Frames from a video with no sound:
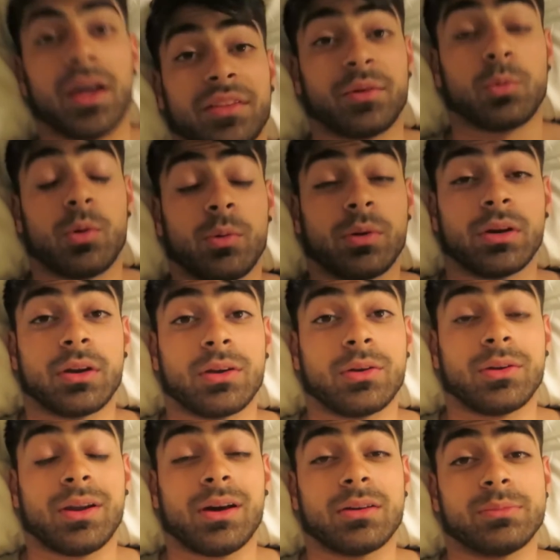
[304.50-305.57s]
I think what we're gonna
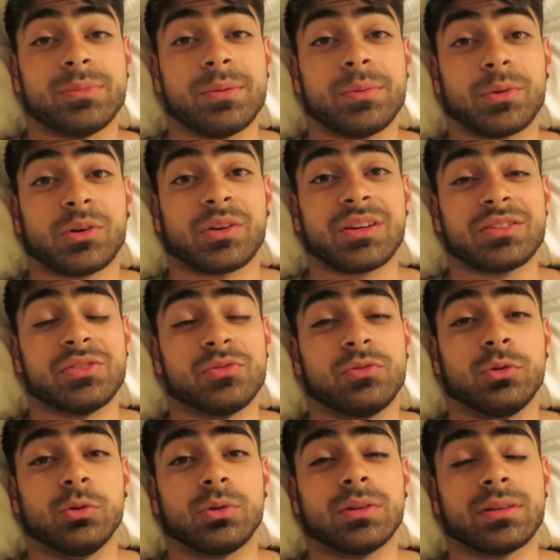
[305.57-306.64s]
do now is maybe go get some
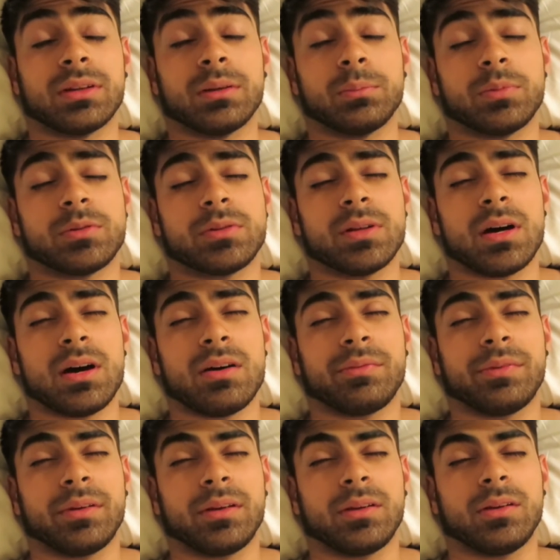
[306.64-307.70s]
food because I'm
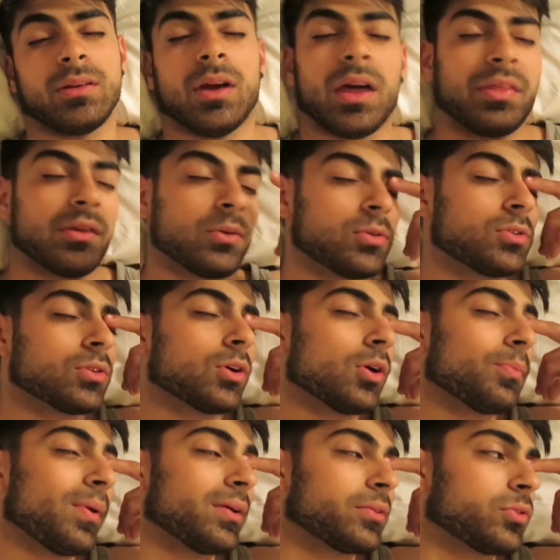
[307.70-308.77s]
starving. I think we should
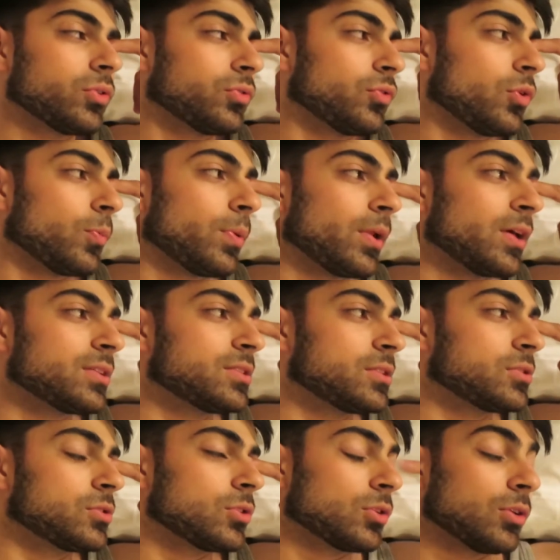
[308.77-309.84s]
go back to a few
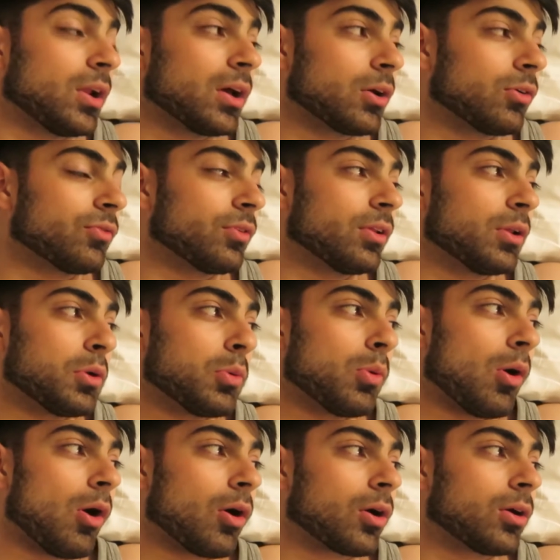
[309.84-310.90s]
places though, like go for a little
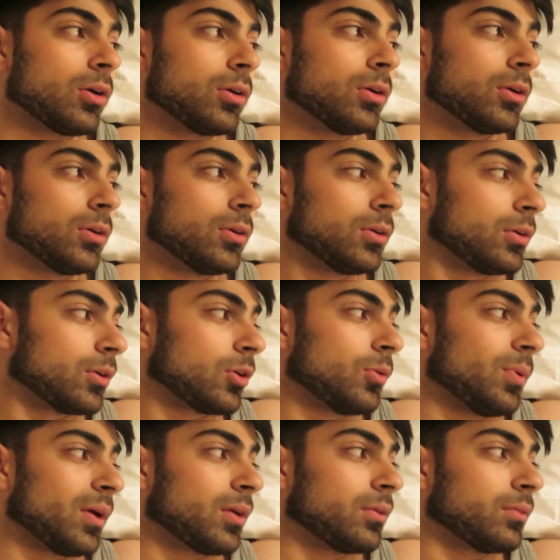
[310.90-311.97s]
walk.
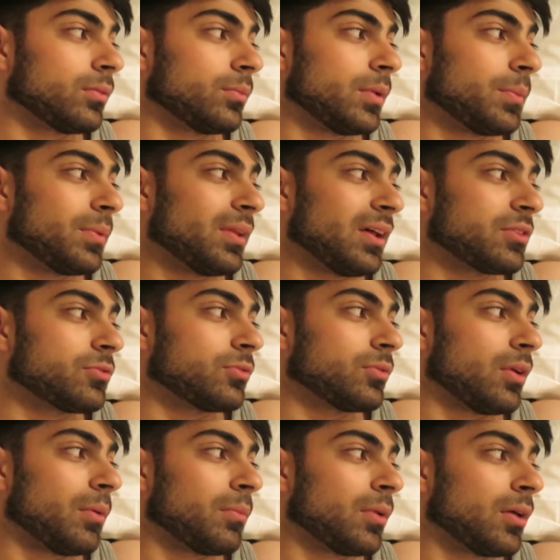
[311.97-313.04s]
Go back on maybe last.
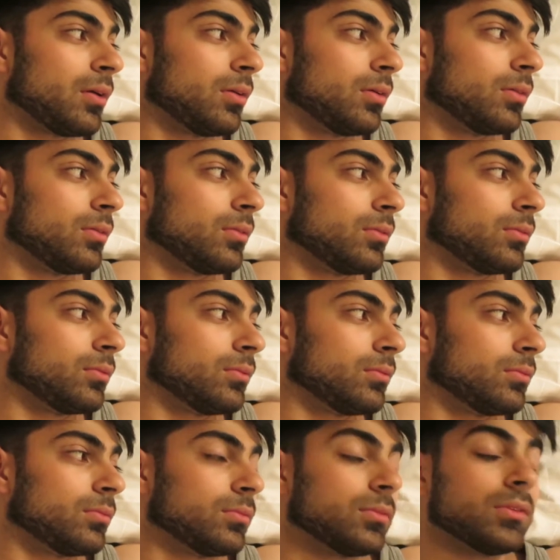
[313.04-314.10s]
I'm
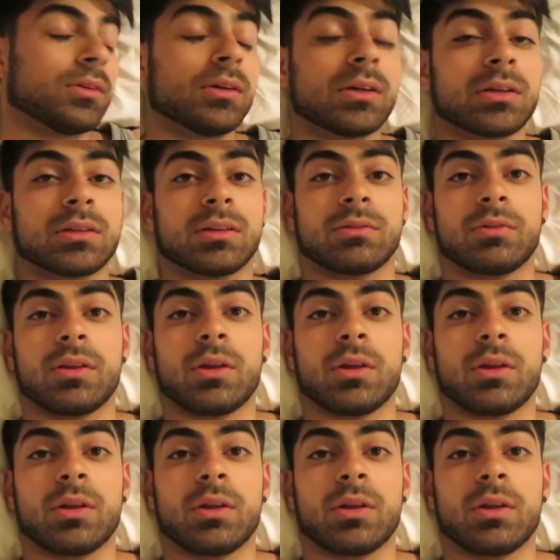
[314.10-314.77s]
I